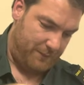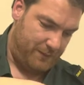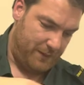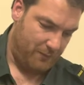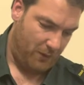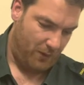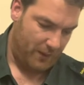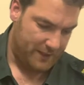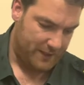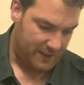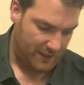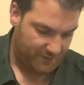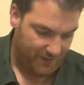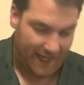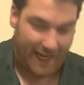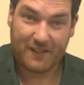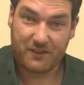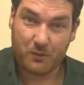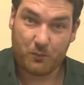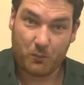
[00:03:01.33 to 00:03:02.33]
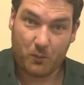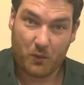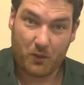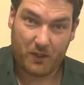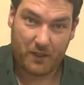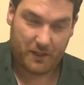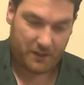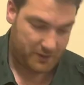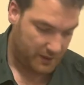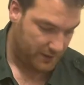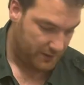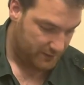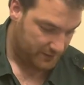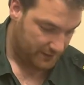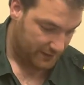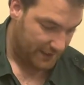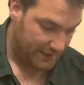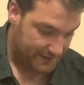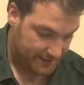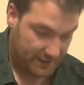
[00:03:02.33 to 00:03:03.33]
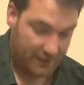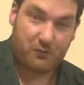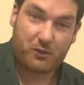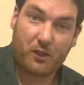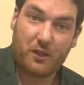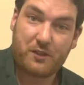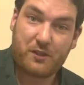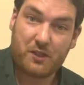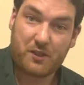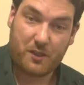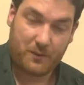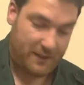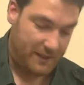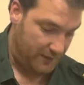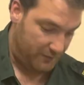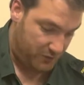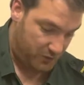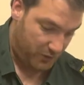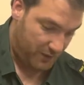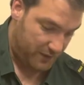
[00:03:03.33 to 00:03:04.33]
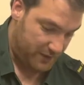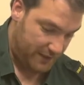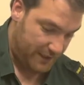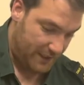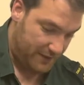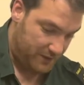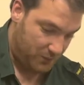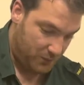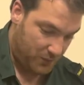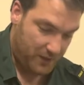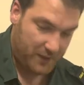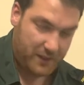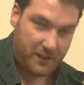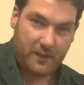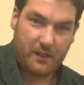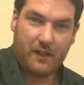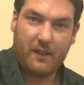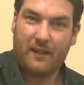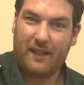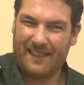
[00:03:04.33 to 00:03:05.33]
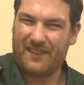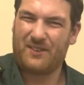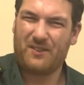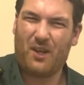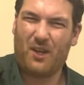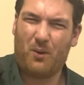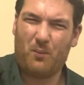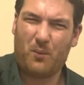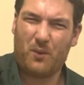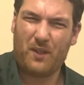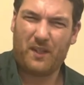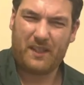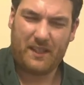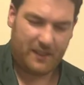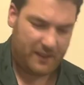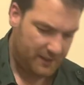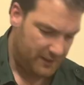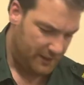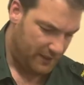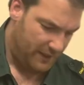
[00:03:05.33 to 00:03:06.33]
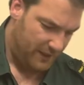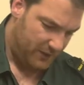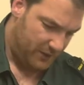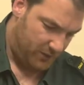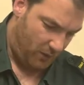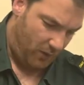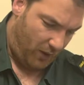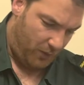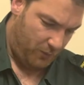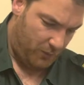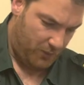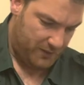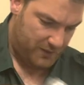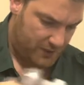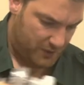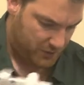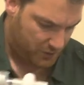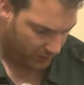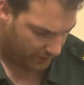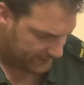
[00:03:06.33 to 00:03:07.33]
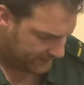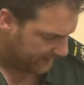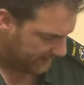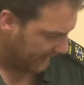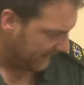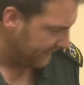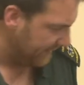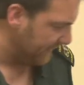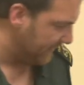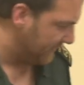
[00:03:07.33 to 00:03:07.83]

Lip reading: in mind, if it hasn't worked, so let's say I've tried to do it and I've tried to get it to work and it's not working, so I would try and take this